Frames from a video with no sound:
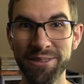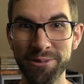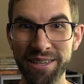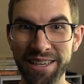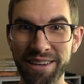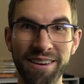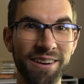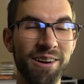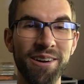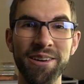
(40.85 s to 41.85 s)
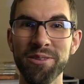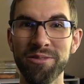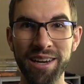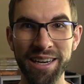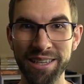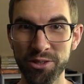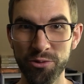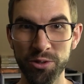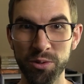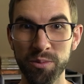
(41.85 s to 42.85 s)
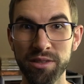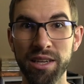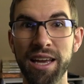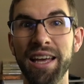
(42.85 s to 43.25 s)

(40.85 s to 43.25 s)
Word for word: 3 on all your fighting troops,